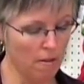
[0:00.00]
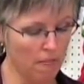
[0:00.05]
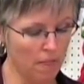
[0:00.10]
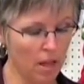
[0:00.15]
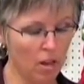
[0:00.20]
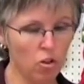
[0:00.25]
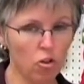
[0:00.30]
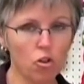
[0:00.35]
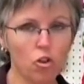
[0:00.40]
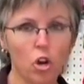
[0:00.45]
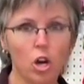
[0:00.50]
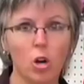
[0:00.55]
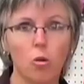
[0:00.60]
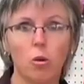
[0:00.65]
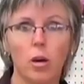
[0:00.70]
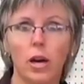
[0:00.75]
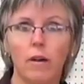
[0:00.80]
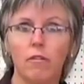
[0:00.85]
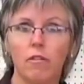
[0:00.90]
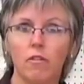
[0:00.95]
And your dog
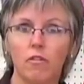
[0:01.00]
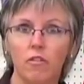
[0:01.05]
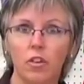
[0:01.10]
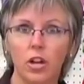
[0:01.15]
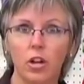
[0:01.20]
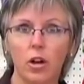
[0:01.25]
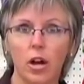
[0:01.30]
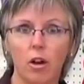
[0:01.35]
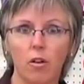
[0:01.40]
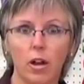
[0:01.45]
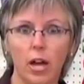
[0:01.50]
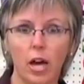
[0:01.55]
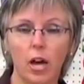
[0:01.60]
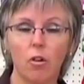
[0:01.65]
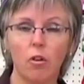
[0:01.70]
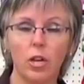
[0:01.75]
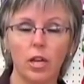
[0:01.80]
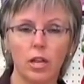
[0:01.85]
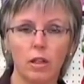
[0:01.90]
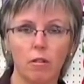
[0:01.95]
will have to figure out how
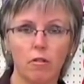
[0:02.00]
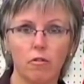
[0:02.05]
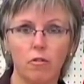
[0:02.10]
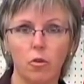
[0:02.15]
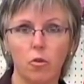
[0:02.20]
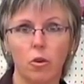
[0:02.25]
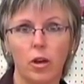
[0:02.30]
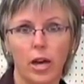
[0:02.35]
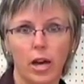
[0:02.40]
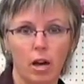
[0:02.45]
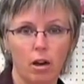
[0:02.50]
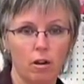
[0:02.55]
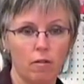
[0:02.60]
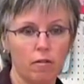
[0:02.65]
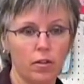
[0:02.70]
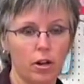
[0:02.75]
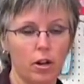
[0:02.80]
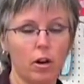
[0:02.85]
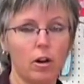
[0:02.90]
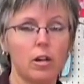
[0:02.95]
to get the food out
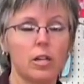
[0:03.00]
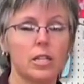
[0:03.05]
of here.